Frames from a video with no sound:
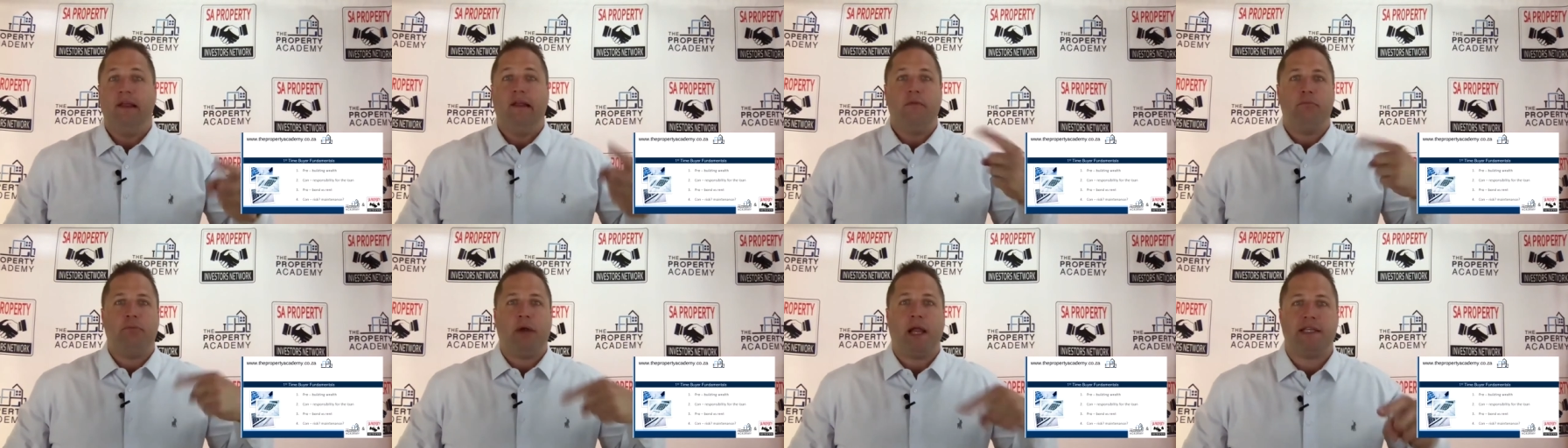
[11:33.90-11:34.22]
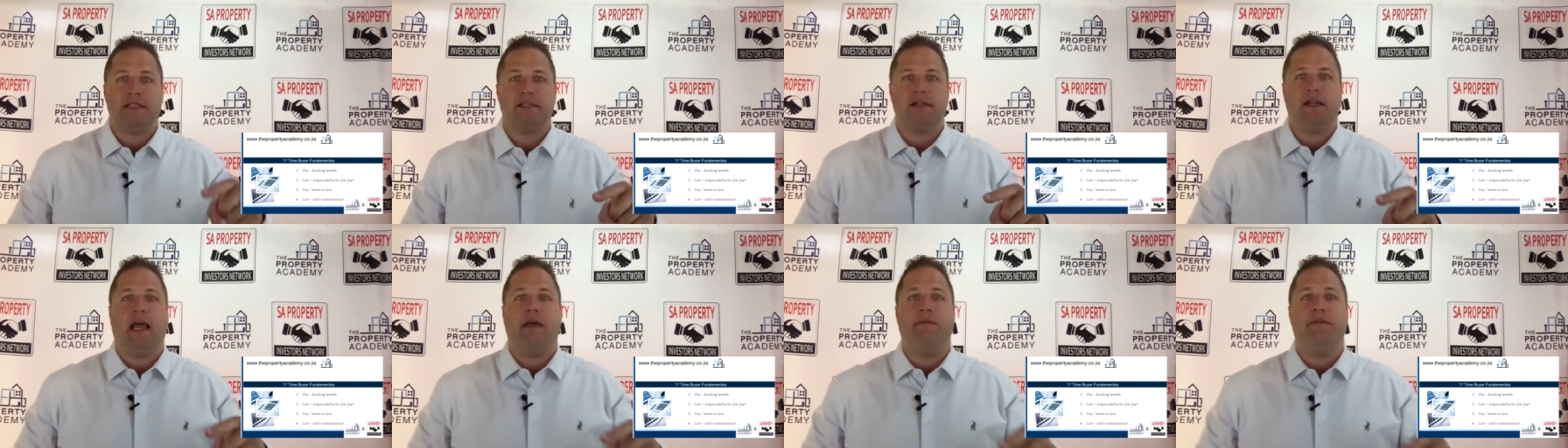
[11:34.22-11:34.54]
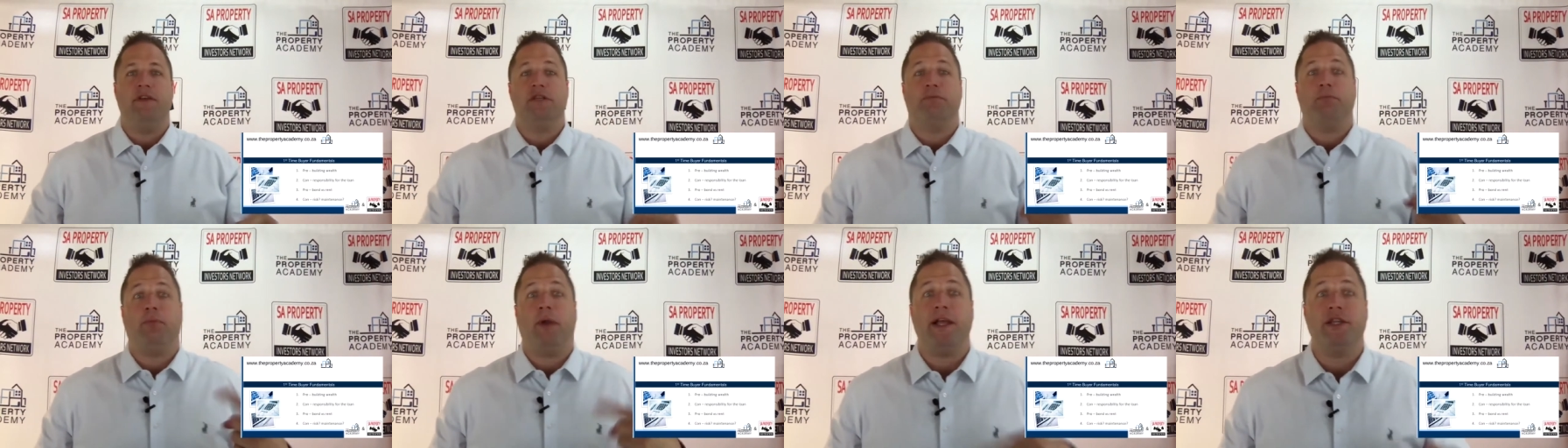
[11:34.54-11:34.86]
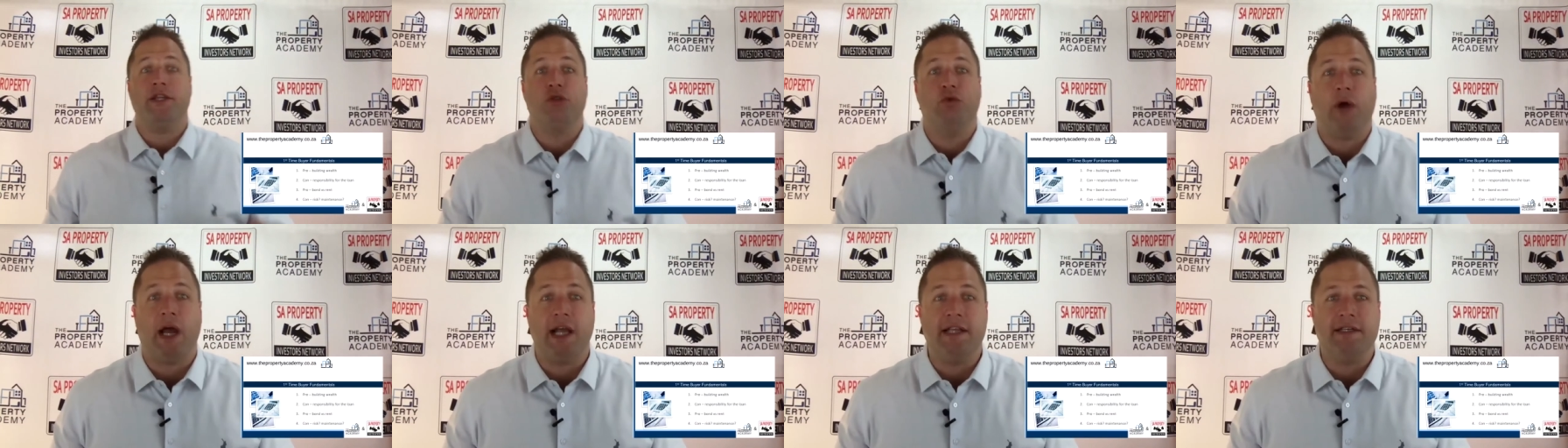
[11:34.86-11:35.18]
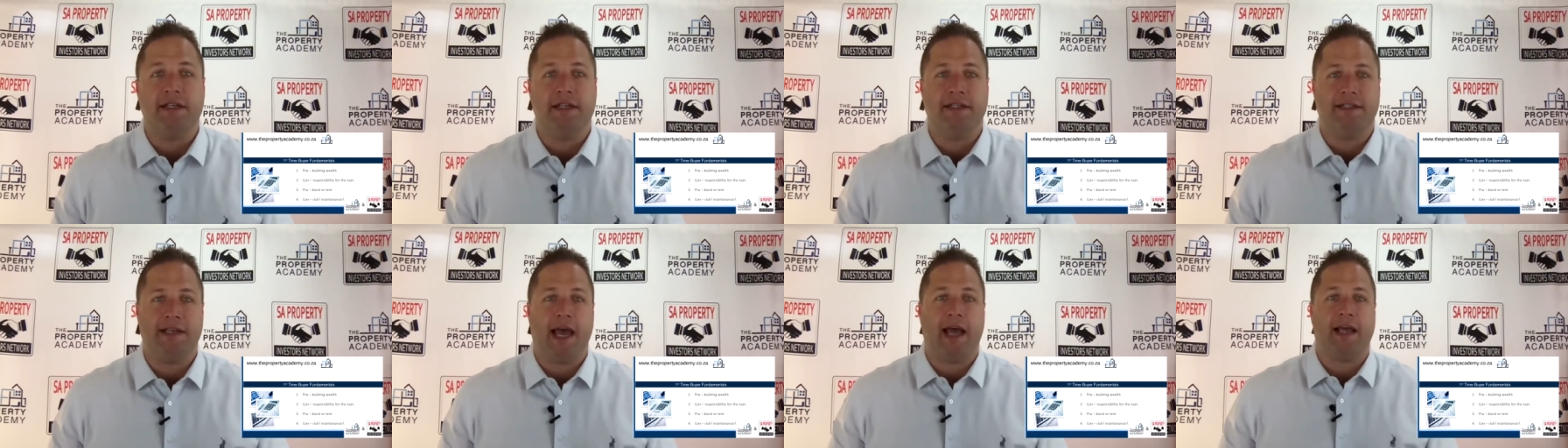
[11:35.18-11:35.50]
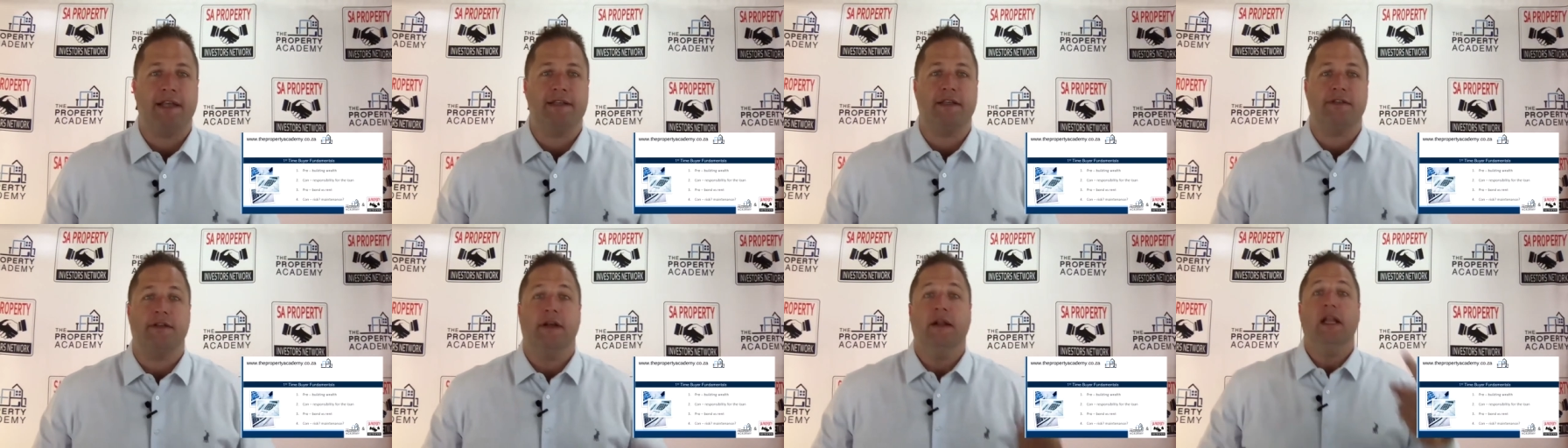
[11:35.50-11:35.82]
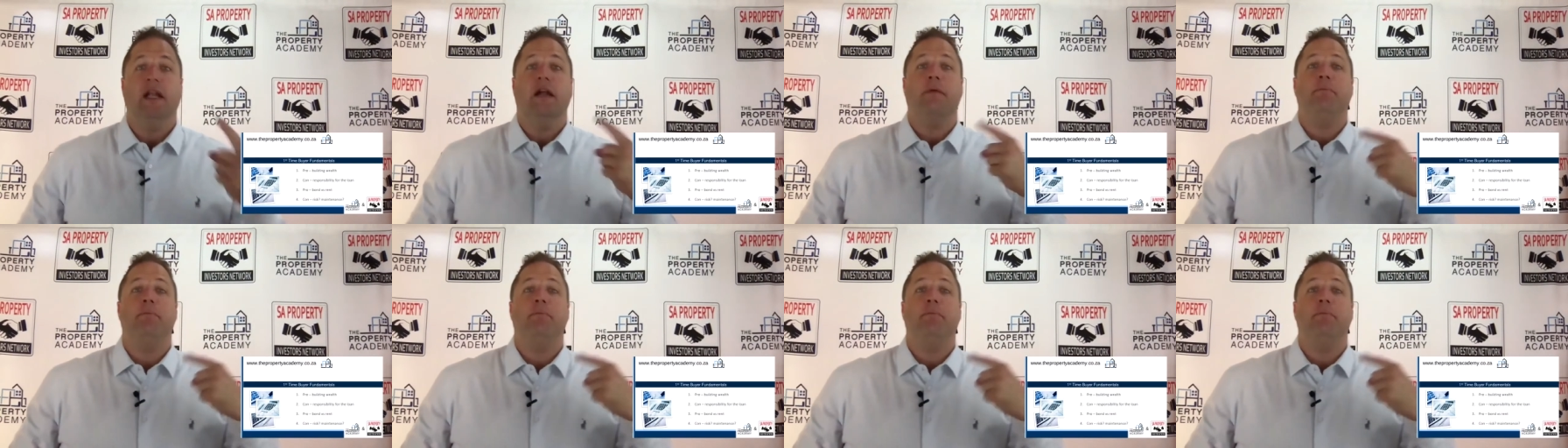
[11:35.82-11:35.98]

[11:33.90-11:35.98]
plus levies, plus rates and taxes,